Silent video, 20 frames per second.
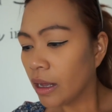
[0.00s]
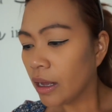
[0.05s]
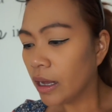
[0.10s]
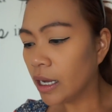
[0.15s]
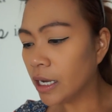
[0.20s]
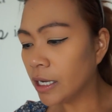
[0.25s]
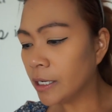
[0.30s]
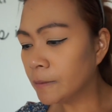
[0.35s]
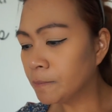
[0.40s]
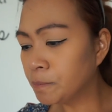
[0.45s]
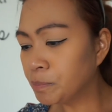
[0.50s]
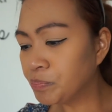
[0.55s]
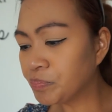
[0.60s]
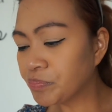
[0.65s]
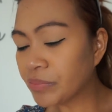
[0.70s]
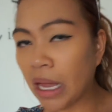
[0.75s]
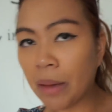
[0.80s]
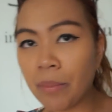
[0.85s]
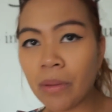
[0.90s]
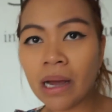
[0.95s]

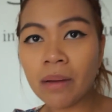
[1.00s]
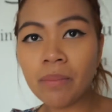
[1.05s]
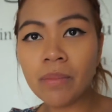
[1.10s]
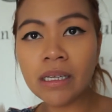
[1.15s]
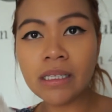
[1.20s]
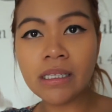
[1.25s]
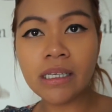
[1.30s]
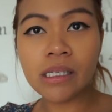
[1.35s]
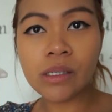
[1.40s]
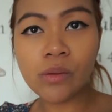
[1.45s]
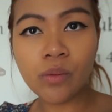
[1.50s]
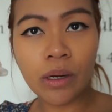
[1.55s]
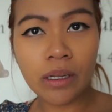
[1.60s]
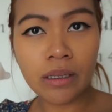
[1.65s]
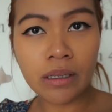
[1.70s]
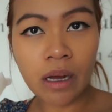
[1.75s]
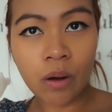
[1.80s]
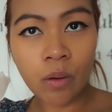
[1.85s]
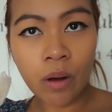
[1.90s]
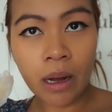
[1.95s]
I'm having this
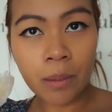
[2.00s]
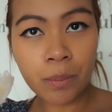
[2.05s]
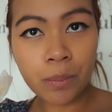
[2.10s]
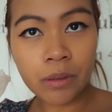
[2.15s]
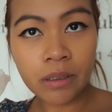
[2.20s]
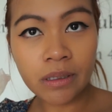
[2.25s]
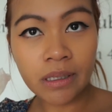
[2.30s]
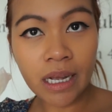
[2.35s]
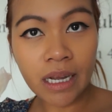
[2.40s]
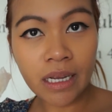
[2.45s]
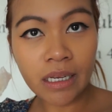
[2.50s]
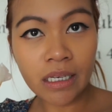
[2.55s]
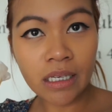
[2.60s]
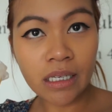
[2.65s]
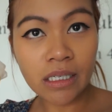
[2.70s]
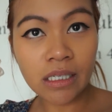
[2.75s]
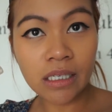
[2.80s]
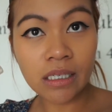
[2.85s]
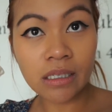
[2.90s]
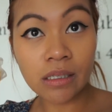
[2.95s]
one now, Apple
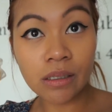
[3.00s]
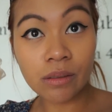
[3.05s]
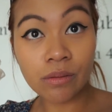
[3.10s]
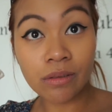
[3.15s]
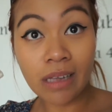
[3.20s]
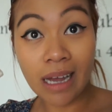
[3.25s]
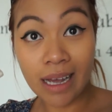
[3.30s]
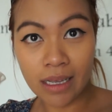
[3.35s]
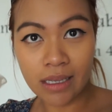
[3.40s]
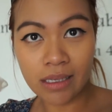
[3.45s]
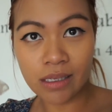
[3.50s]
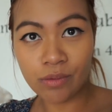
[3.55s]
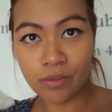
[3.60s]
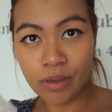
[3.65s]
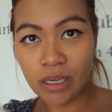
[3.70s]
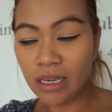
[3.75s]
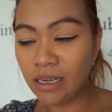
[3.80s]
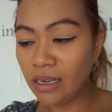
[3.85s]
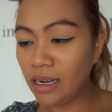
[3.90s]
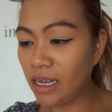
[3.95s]
Danish. It's nice,
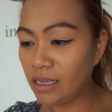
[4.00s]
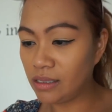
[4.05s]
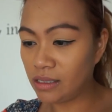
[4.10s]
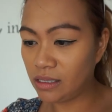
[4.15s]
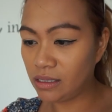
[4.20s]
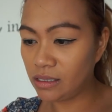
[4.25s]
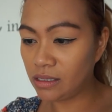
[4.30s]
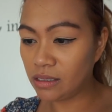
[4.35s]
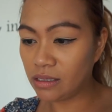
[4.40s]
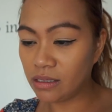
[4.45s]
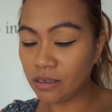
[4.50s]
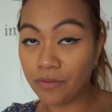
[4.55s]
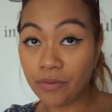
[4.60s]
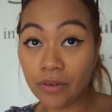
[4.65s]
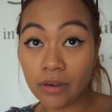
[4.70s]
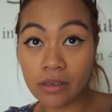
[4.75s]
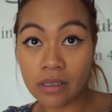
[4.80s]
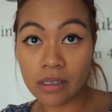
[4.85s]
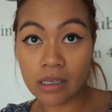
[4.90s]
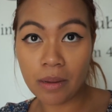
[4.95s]
really nice. This is the
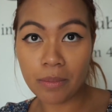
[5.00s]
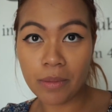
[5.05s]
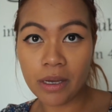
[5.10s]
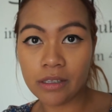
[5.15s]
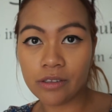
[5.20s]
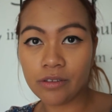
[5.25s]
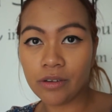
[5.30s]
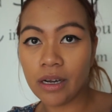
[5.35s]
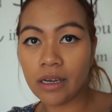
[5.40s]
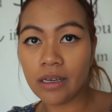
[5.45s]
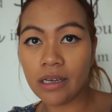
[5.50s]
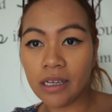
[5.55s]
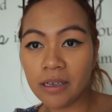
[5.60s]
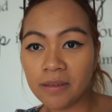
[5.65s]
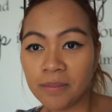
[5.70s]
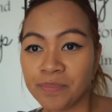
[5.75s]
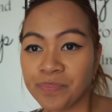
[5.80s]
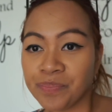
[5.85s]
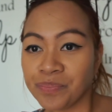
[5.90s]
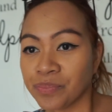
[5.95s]
first time I tried it.
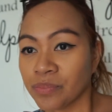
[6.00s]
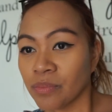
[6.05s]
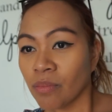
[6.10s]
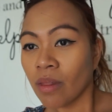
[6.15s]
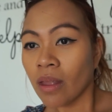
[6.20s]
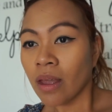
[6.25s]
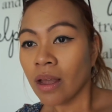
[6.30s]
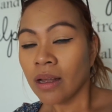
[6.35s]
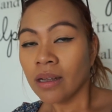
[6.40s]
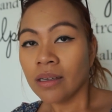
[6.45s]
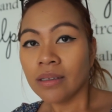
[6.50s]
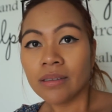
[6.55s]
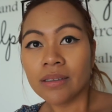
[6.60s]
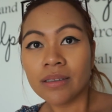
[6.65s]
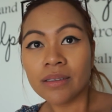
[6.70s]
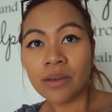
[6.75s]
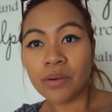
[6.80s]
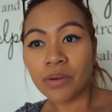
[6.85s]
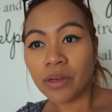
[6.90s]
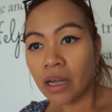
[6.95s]

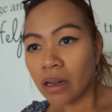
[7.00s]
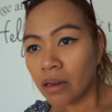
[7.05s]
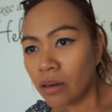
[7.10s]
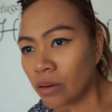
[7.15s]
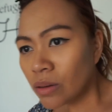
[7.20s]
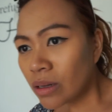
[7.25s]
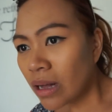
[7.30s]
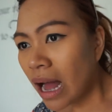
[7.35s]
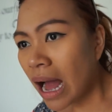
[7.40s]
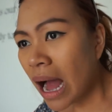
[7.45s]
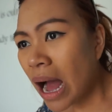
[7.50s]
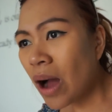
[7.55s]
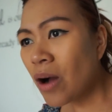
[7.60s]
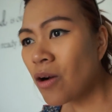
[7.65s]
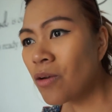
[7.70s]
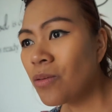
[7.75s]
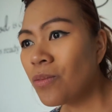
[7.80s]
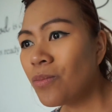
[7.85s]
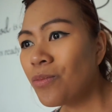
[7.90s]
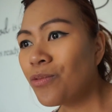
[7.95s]
So yeah, look
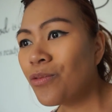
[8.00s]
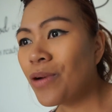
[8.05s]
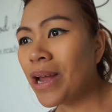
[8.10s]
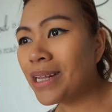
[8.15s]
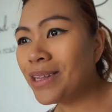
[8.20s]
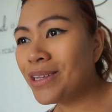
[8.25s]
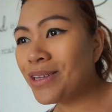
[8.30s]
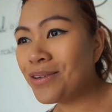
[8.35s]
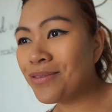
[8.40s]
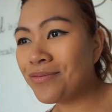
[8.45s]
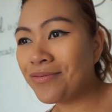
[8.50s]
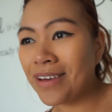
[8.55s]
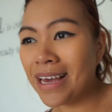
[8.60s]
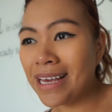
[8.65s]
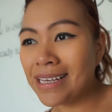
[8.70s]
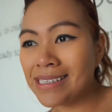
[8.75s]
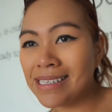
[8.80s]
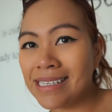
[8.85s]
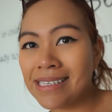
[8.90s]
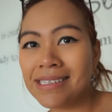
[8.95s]
how red your
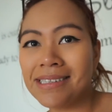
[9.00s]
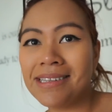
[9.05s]
face is,